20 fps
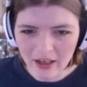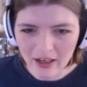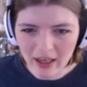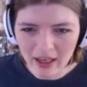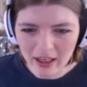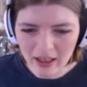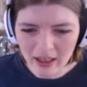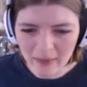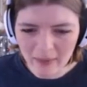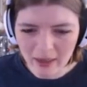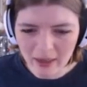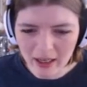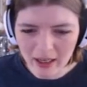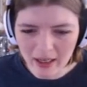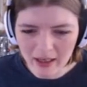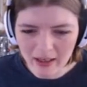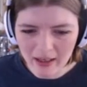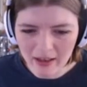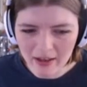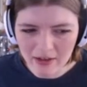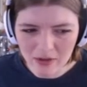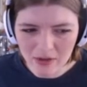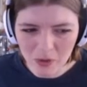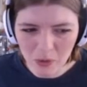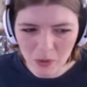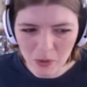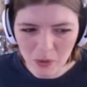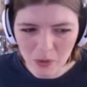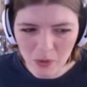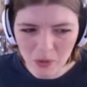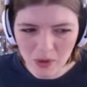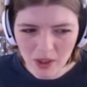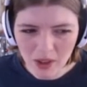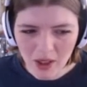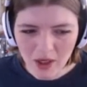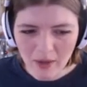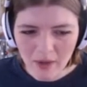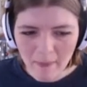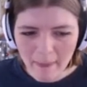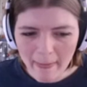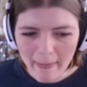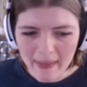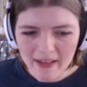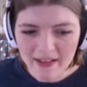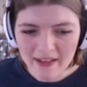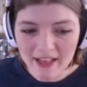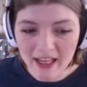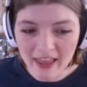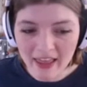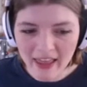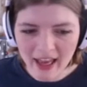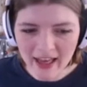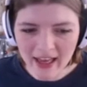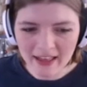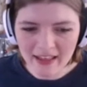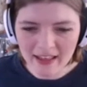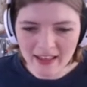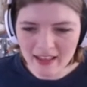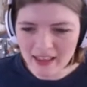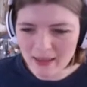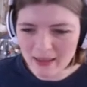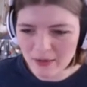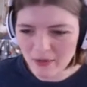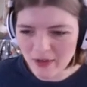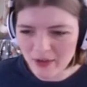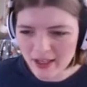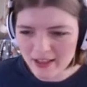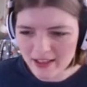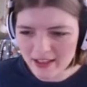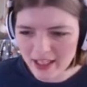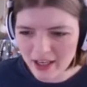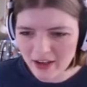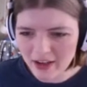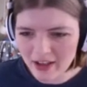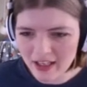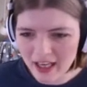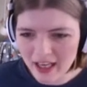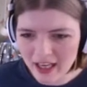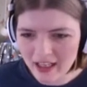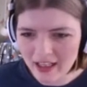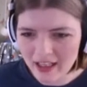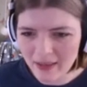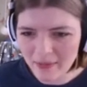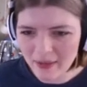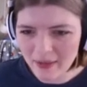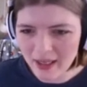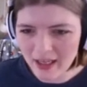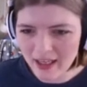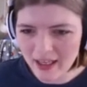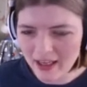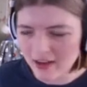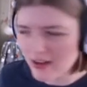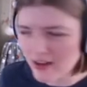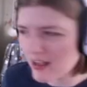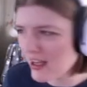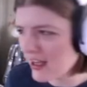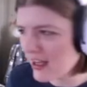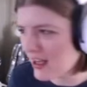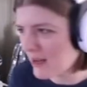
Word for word: cake cupcake, cause who say that 10 times fast? Carrot cake cupcake. Carrot cake